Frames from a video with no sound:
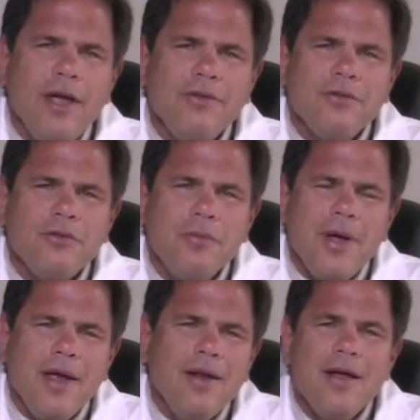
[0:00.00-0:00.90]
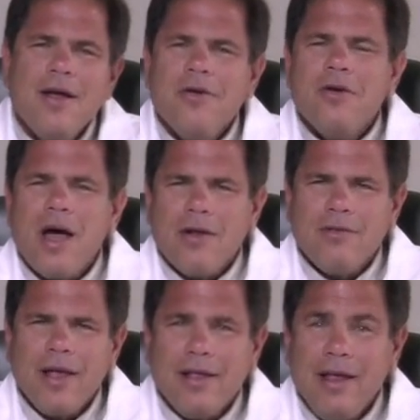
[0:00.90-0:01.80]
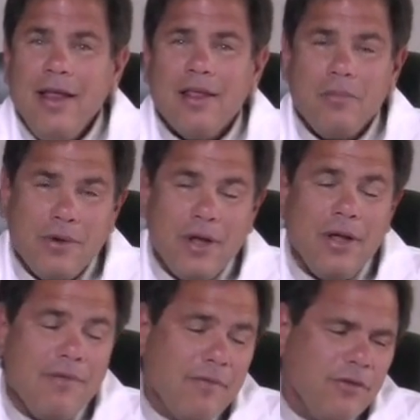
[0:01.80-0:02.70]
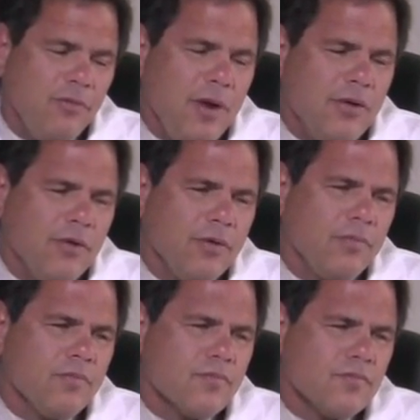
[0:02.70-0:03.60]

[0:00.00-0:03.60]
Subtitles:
taste as sweet, you're not as likely to eat them, particularly if you have a sweet tooth.